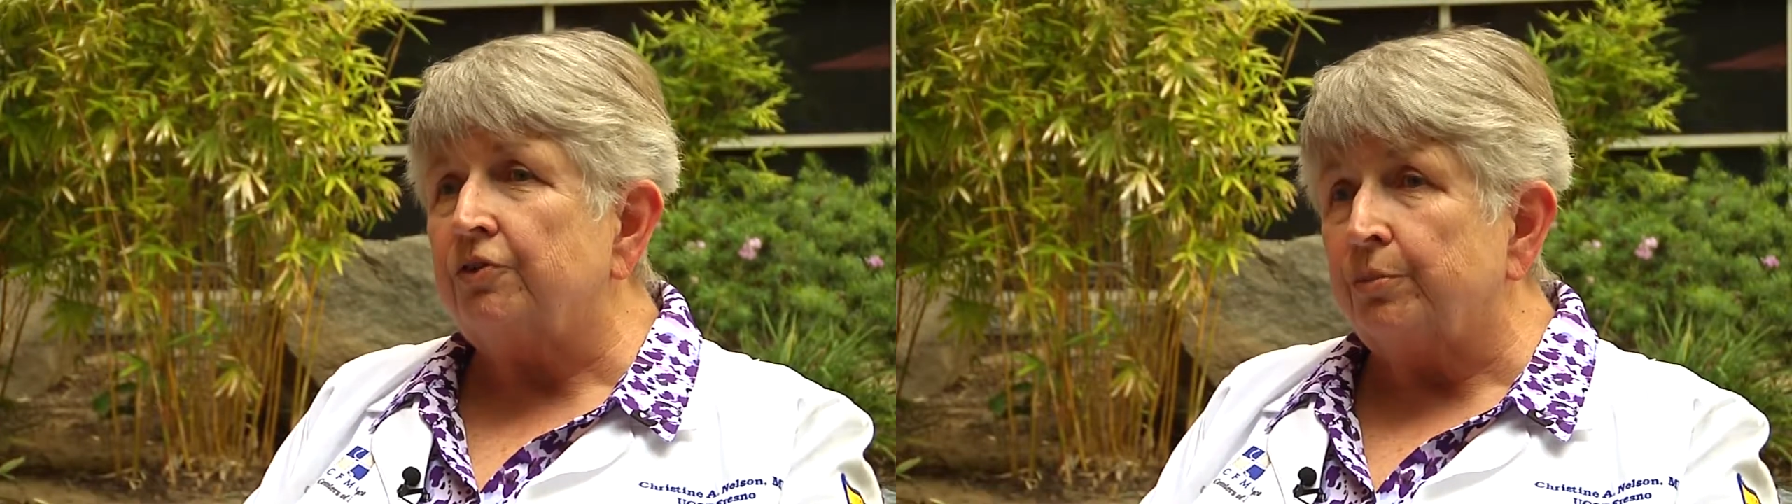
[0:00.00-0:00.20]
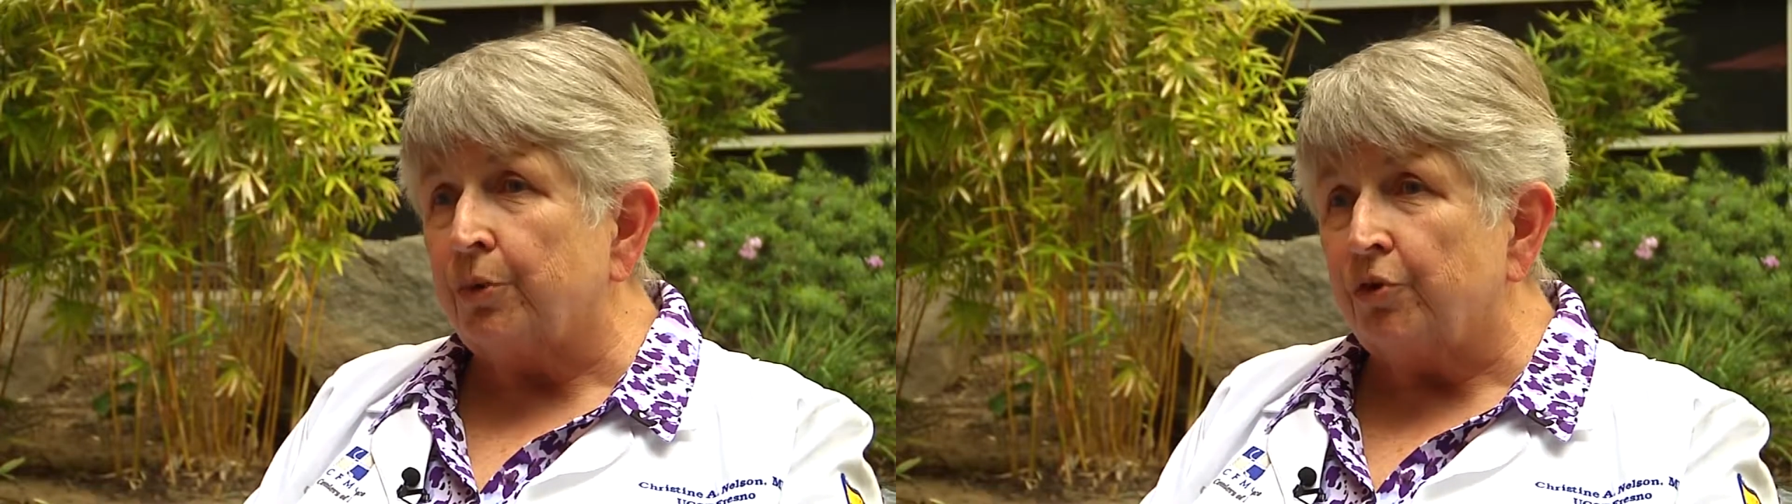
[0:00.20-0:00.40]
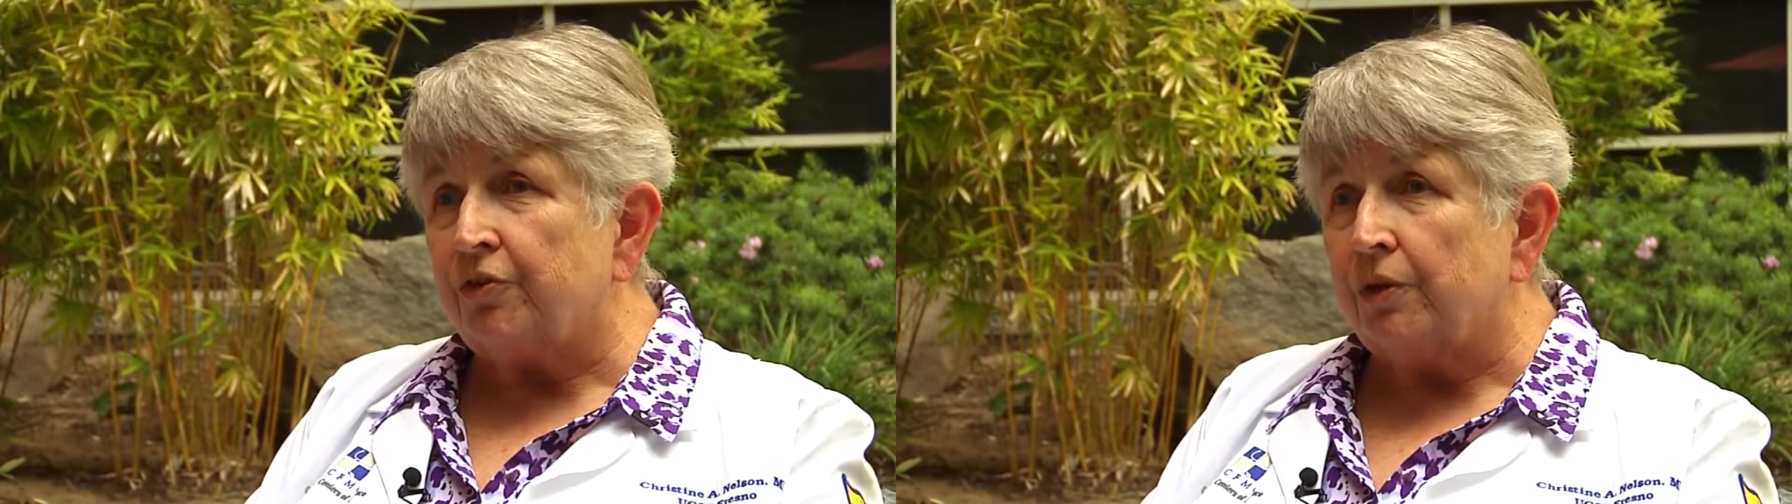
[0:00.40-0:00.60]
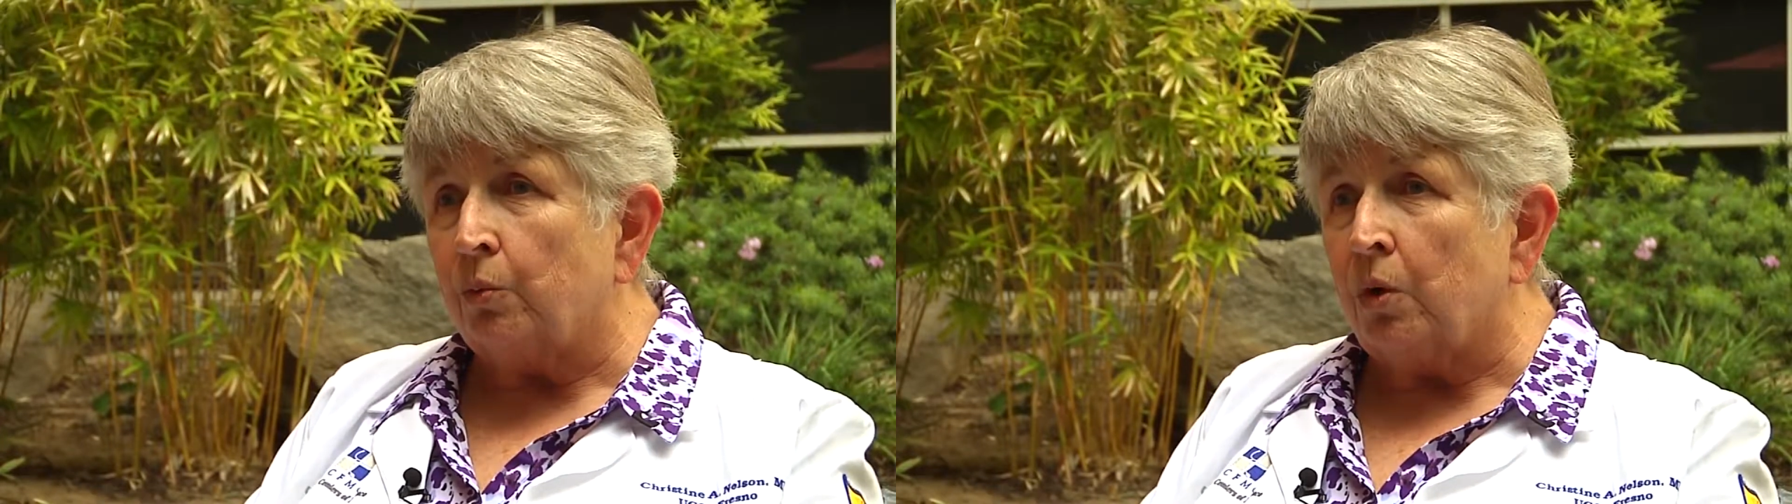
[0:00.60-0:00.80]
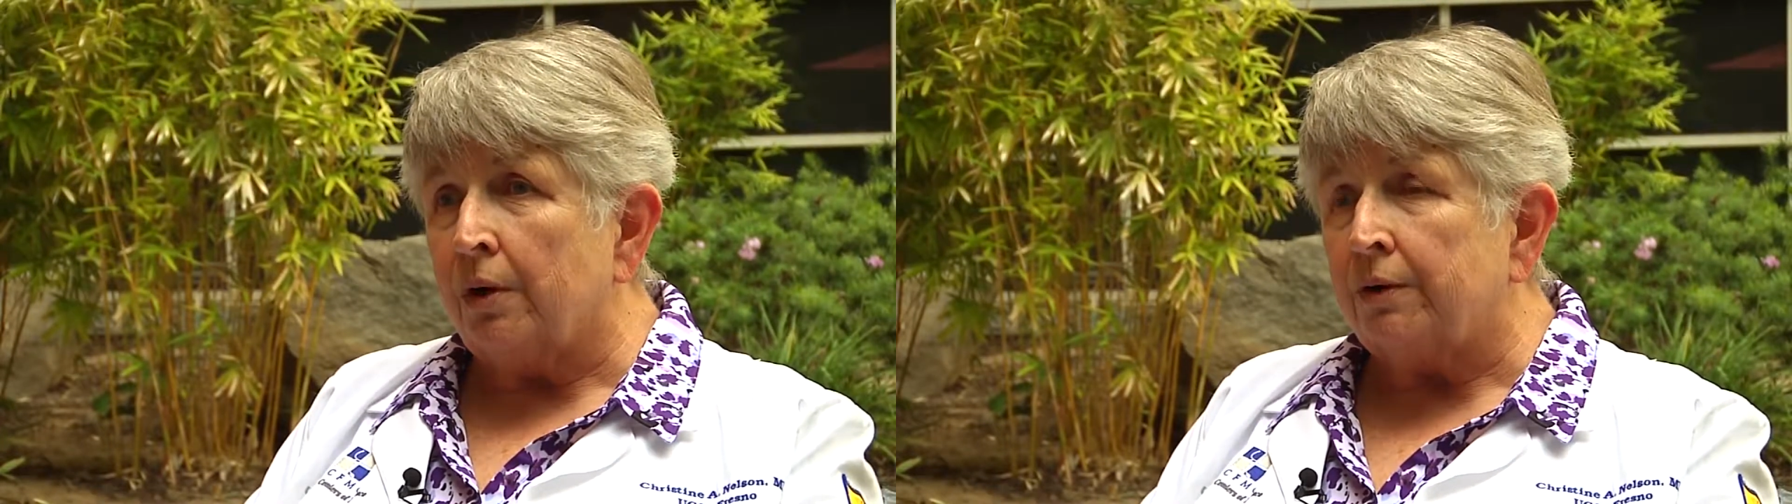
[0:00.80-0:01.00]
is immersed
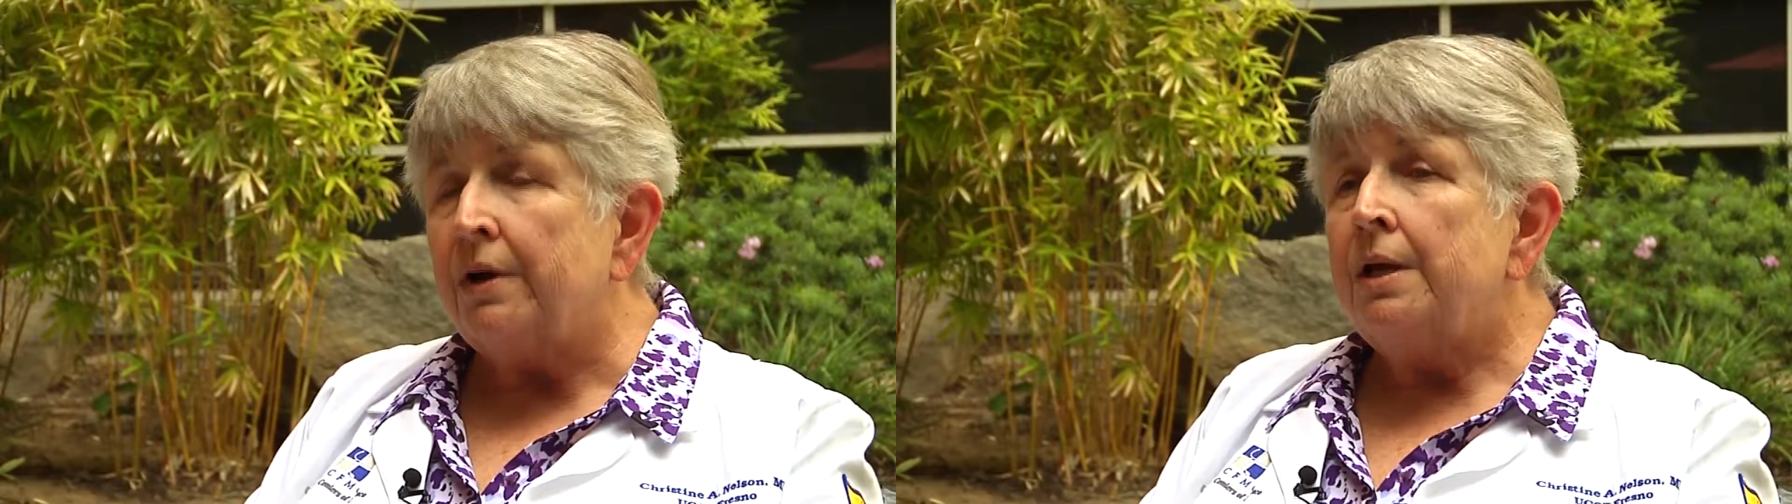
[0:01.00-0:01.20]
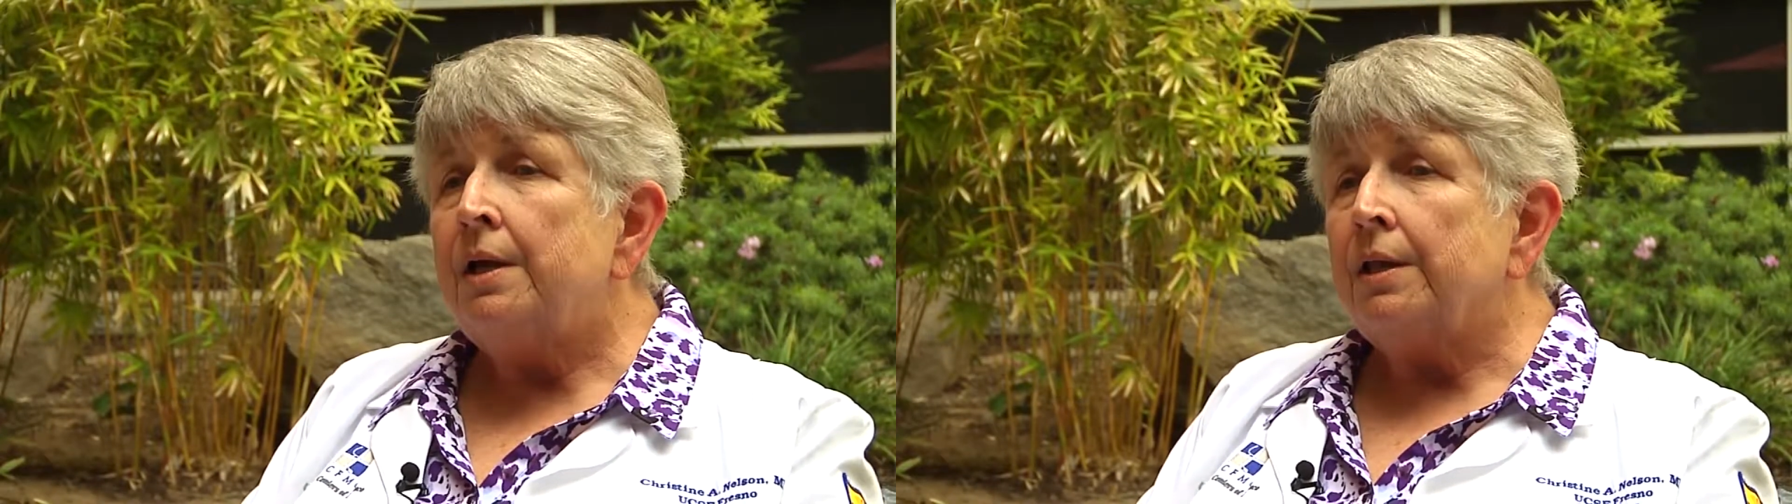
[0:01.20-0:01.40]
in water,